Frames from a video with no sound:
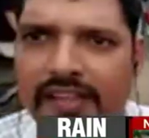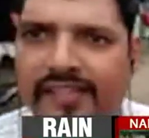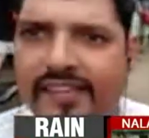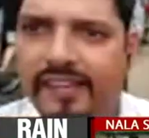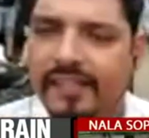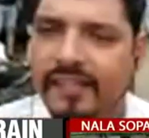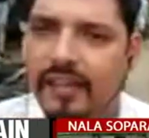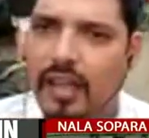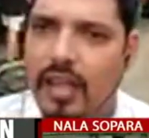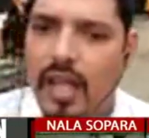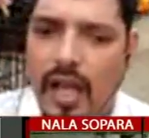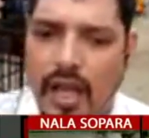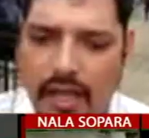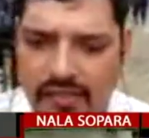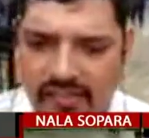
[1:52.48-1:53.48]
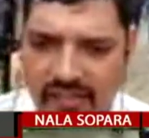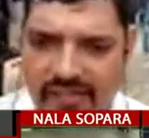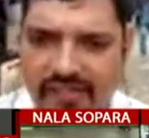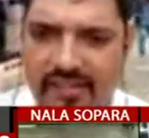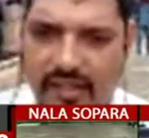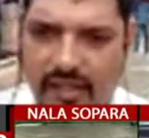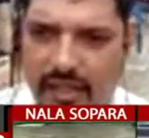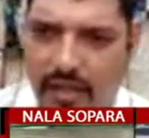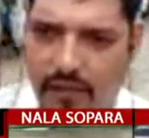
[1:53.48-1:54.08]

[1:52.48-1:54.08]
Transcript: but this is uh, just uh,